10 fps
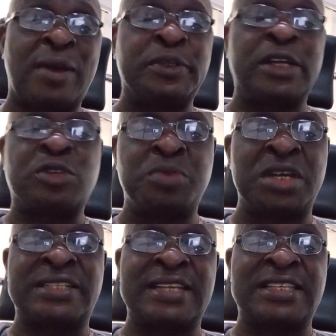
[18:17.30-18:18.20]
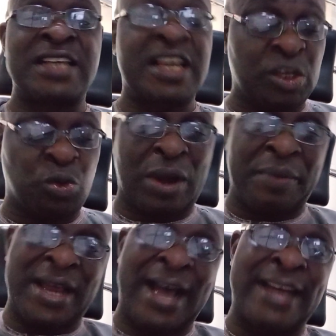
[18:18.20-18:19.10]
for Abuja to be a state, it would
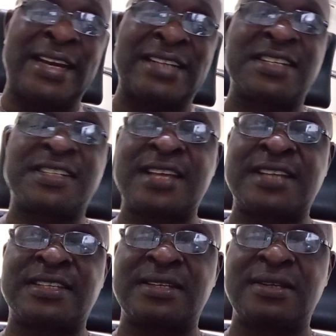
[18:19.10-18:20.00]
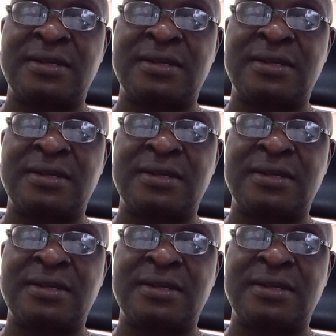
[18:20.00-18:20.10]
have been added as a state.